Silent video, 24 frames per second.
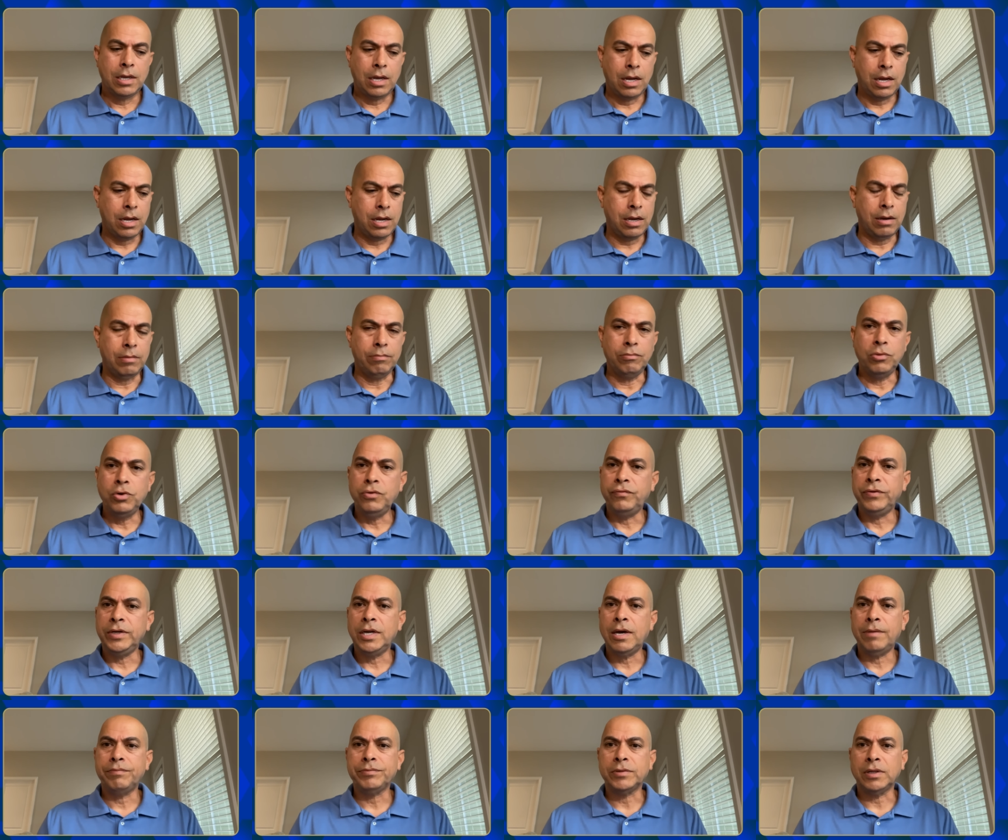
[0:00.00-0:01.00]

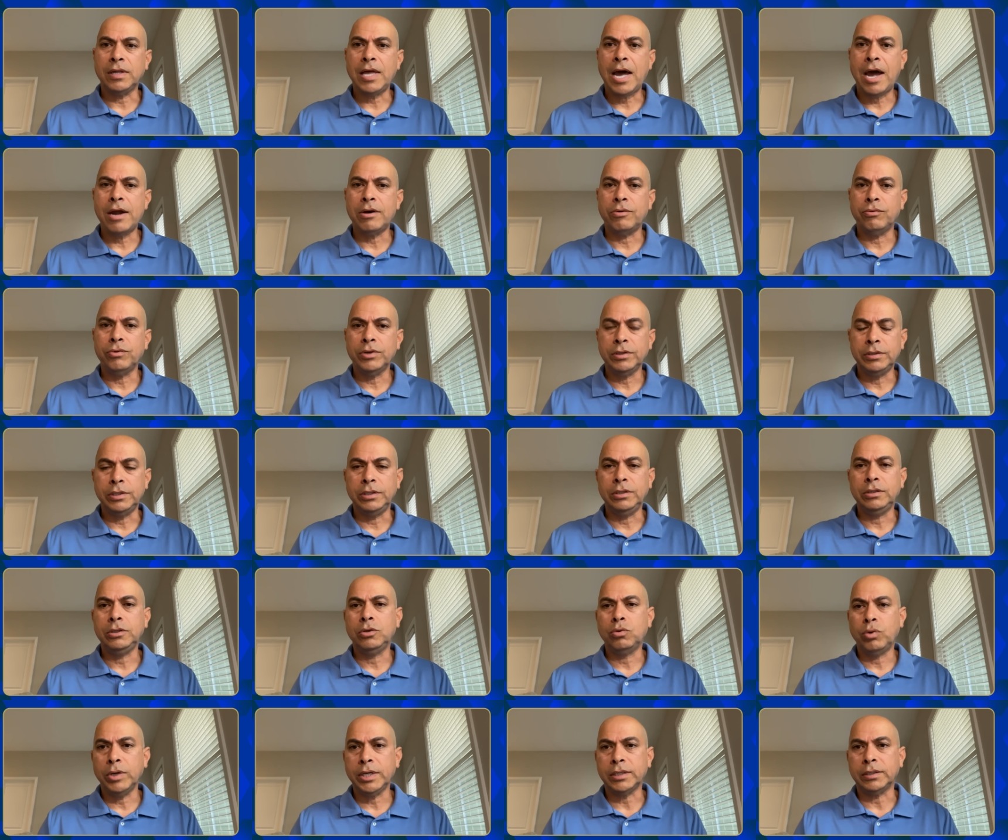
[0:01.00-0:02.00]
moving up the ladder really
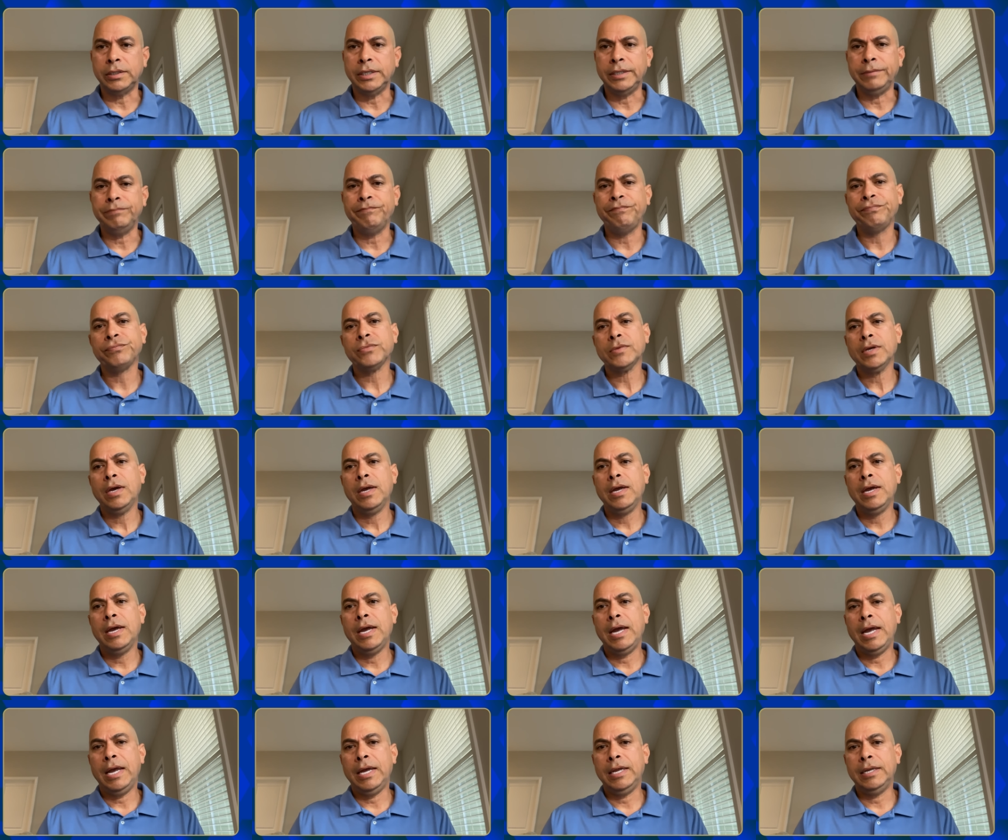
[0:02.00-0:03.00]
quickly
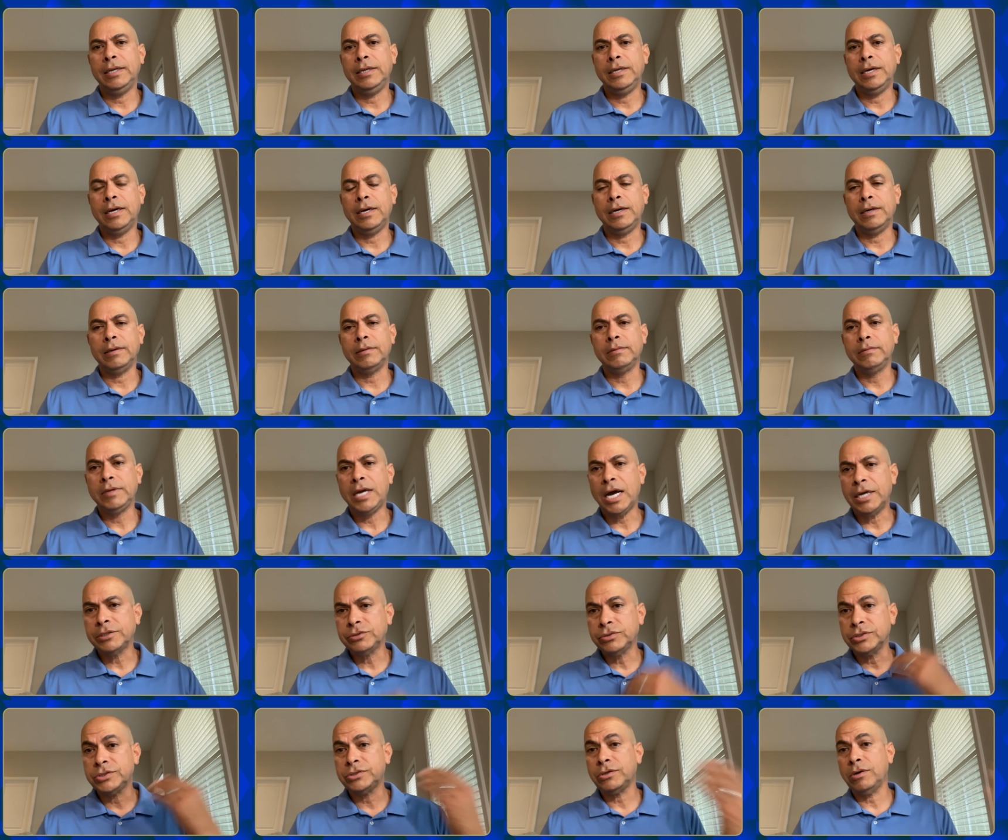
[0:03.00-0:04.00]
and
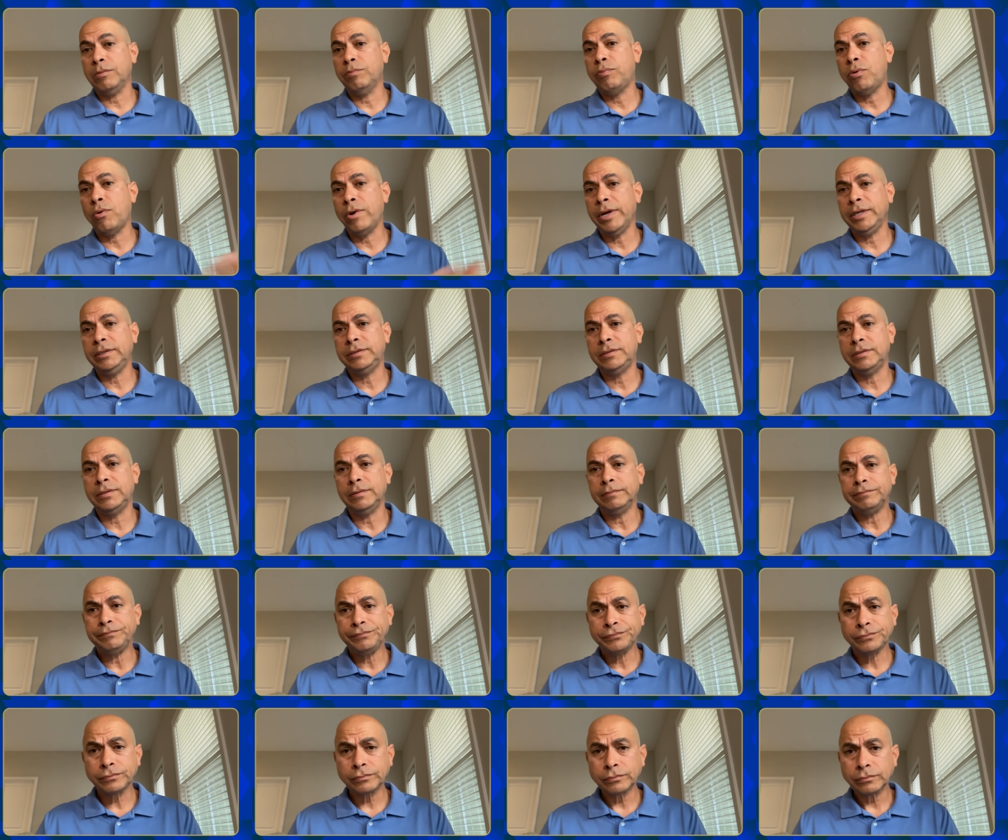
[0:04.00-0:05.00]
got to a certain point,
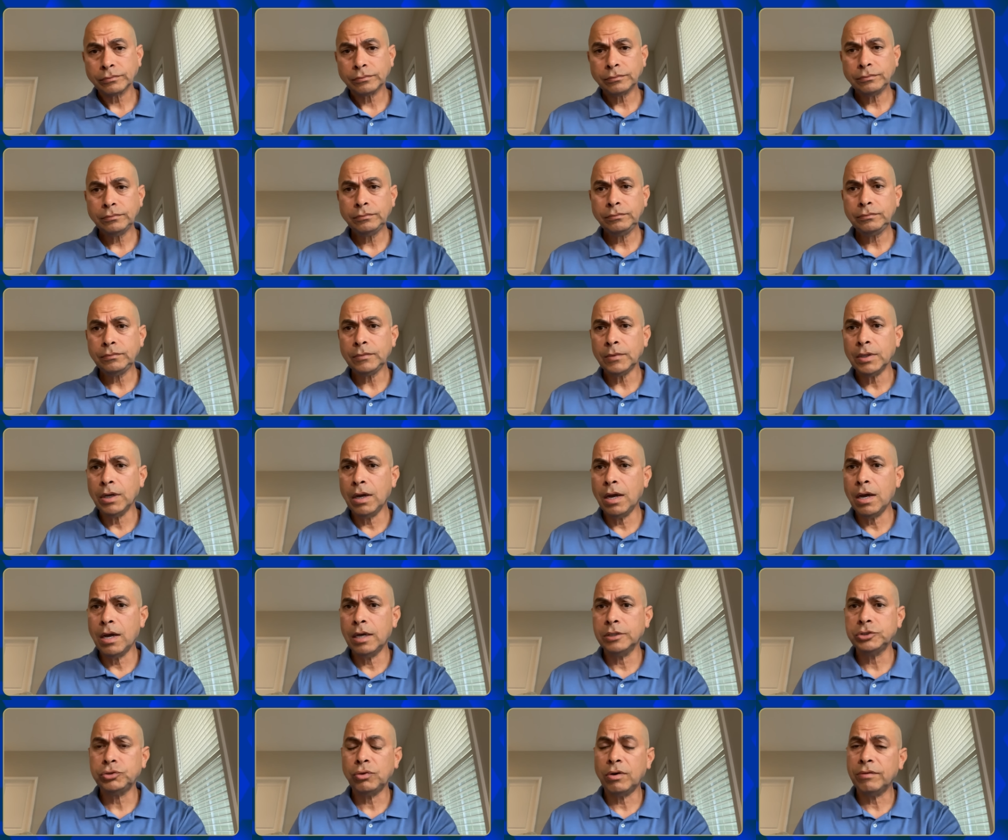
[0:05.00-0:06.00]

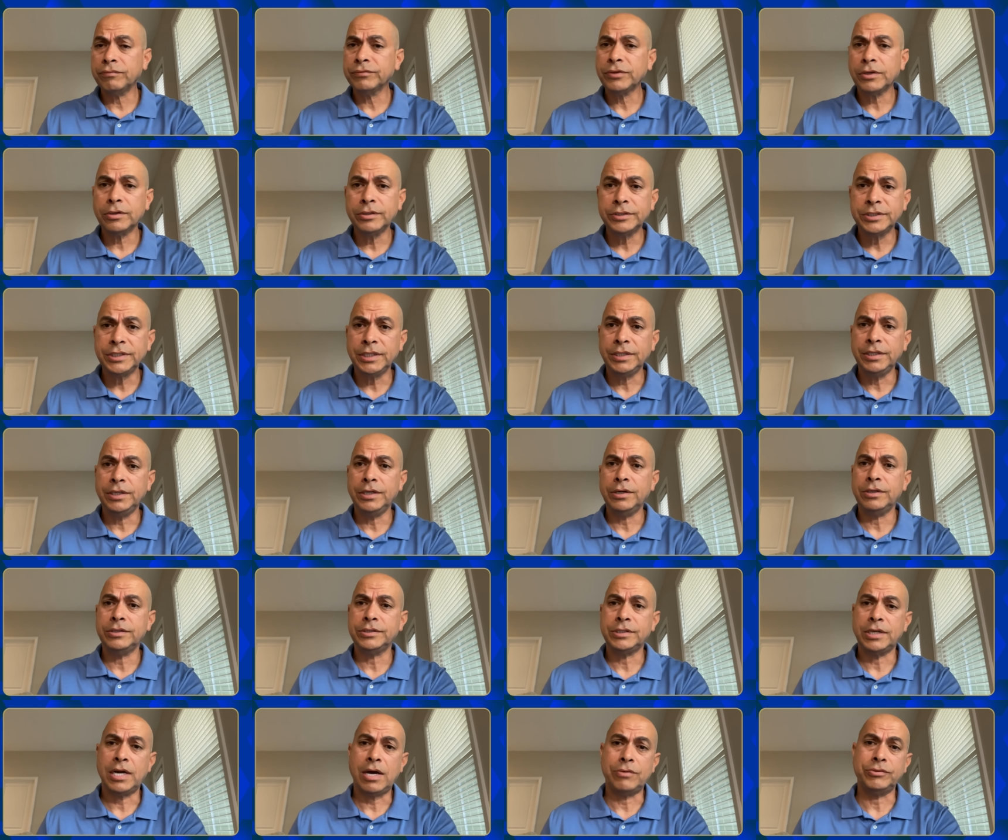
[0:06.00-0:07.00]
12, 13
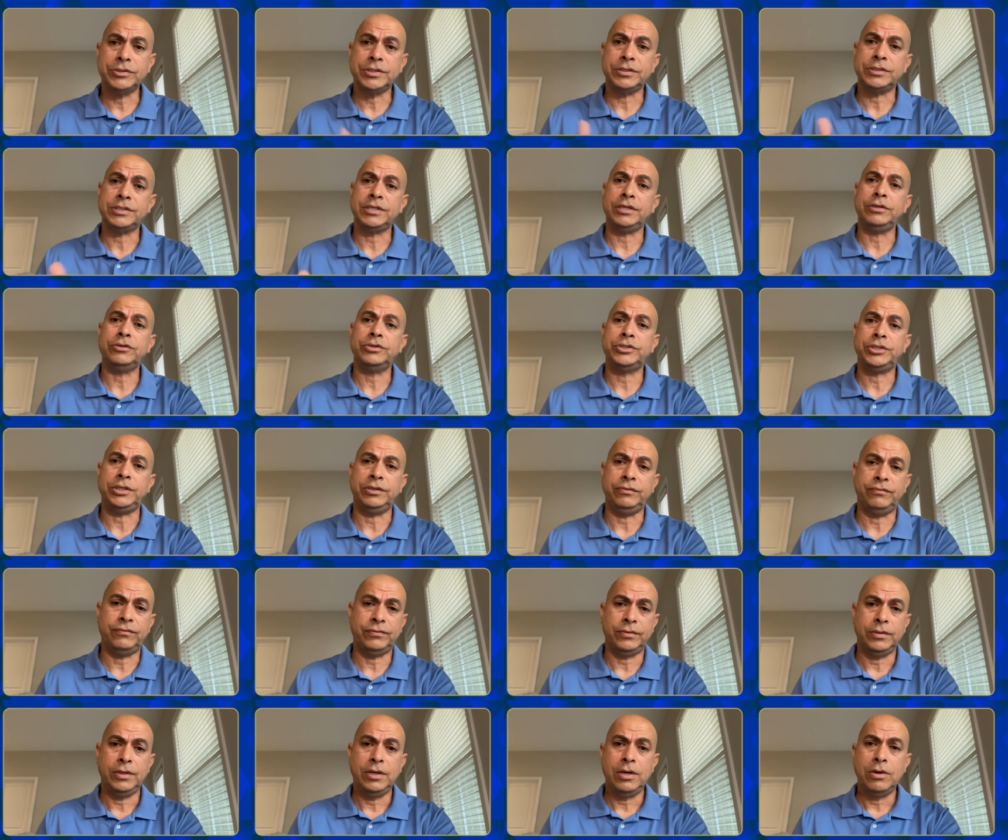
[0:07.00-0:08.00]
years, and I was a senior
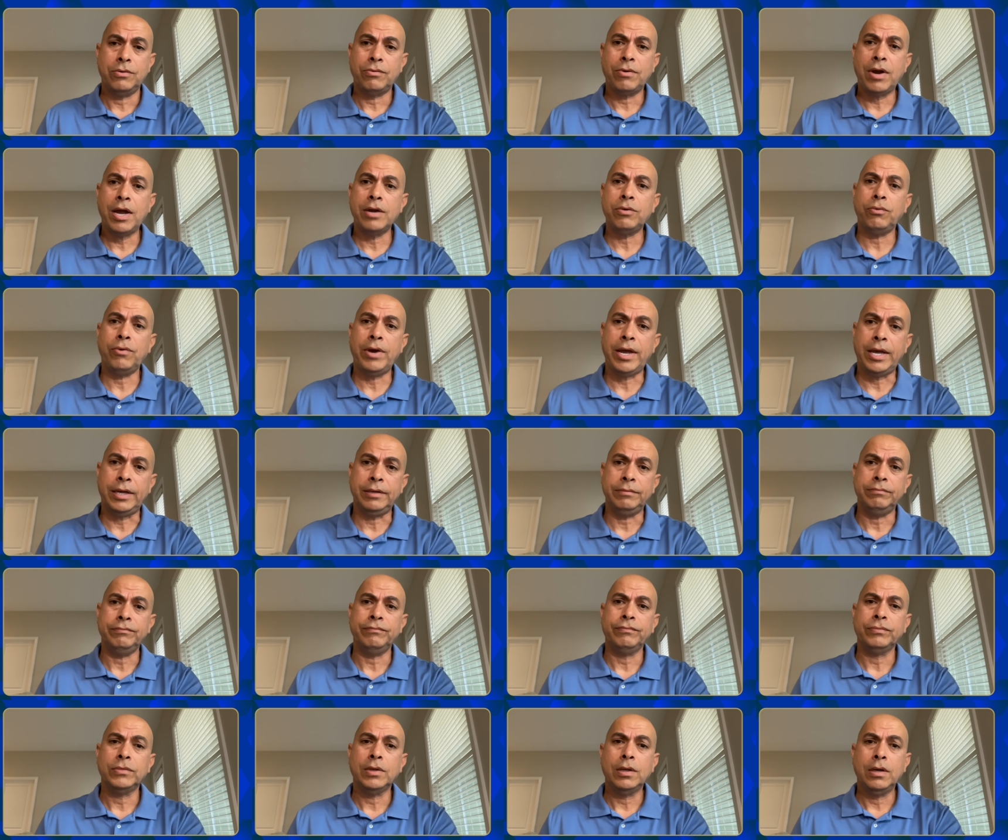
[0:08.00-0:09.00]
chief right away
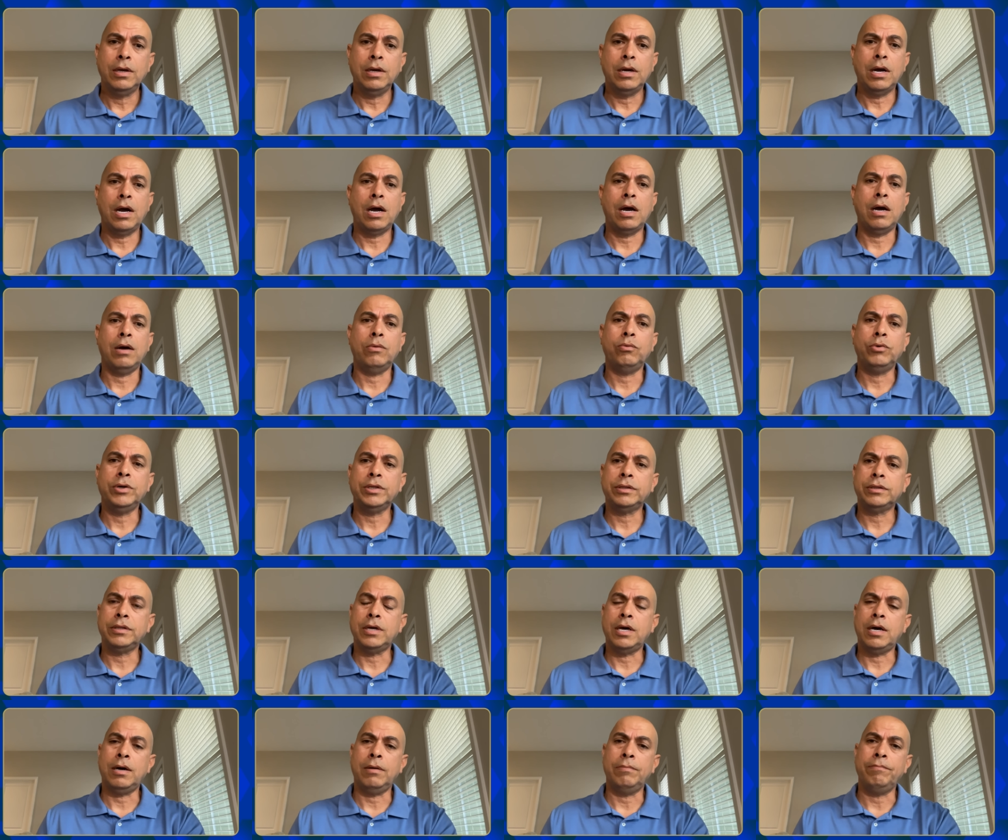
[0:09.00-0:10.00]

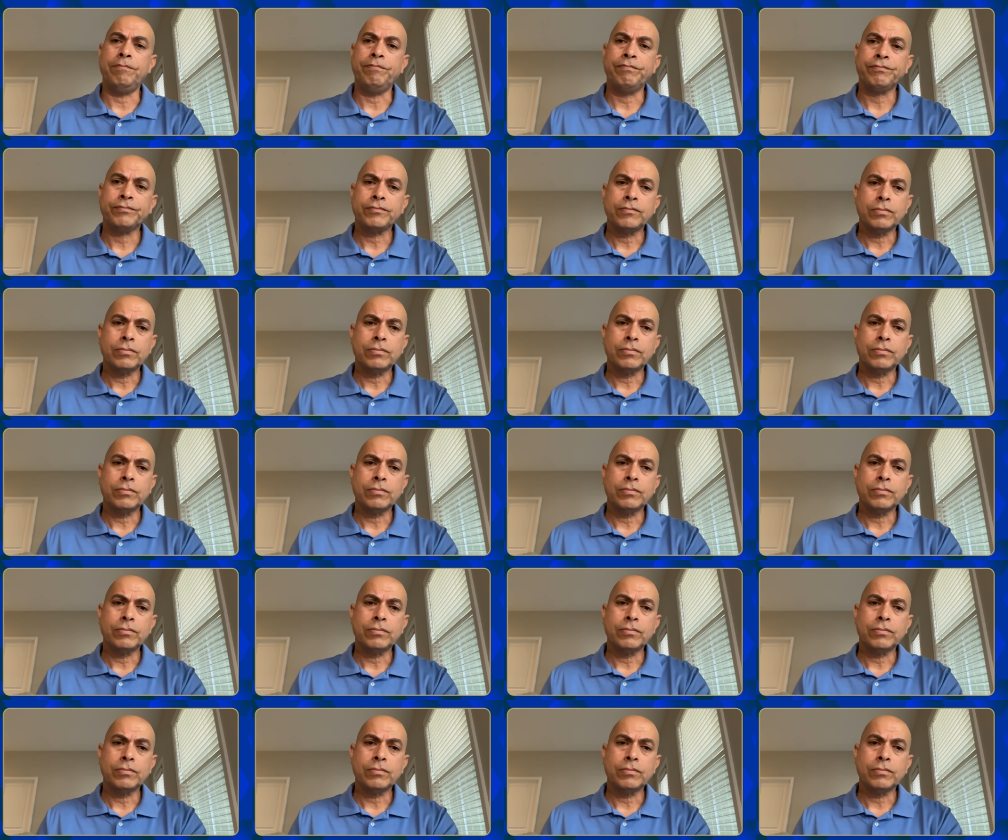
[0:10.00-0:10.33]
with a